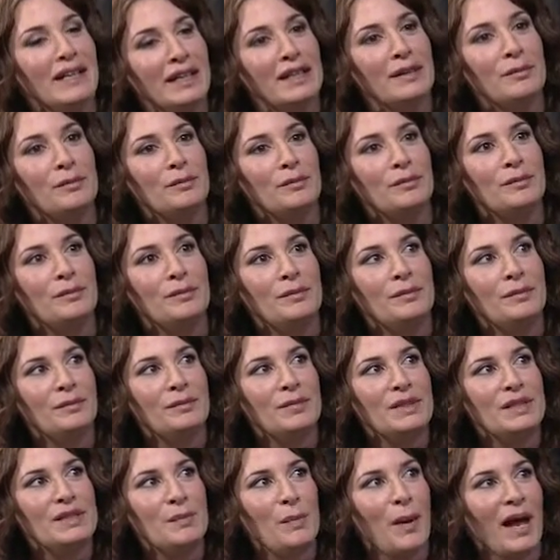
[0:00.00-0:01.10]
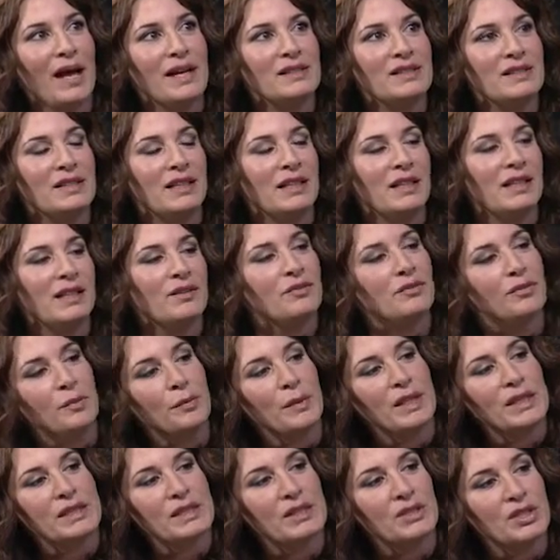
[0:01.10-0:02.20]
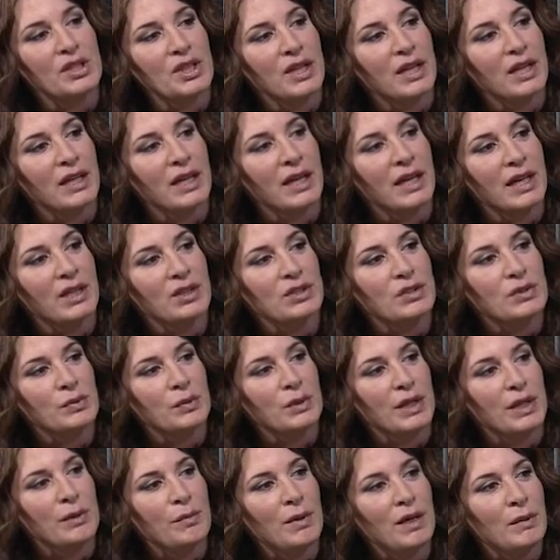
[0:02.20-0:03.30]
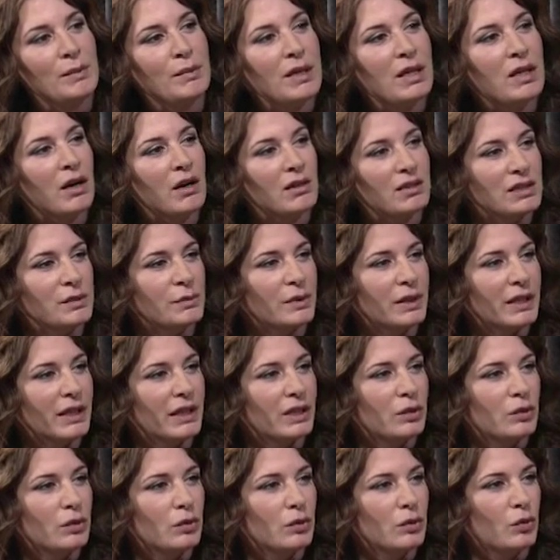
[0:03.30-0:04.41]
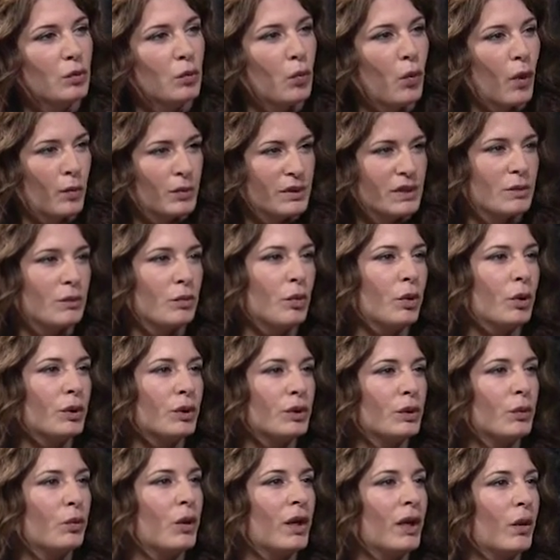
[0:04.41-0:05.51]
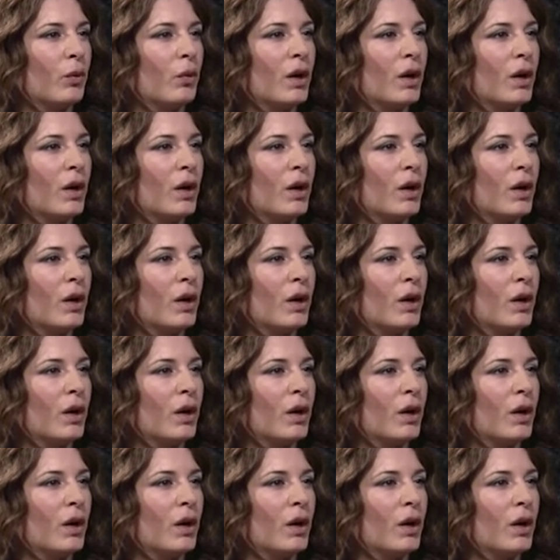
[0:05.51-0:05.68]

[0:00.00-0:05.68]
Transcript: him, his passing for me at such a young age really made me contemplate what was important and what I